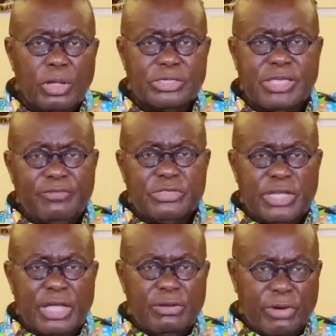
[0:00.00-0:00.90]
On
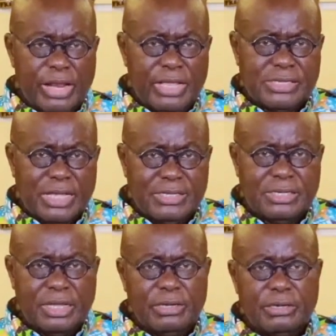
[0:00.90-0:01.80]
7th January, as I
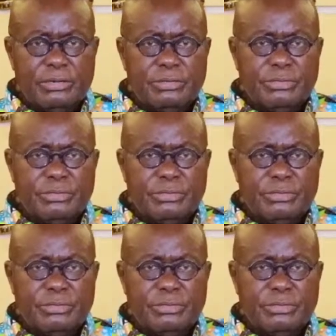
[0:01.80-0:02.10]
said,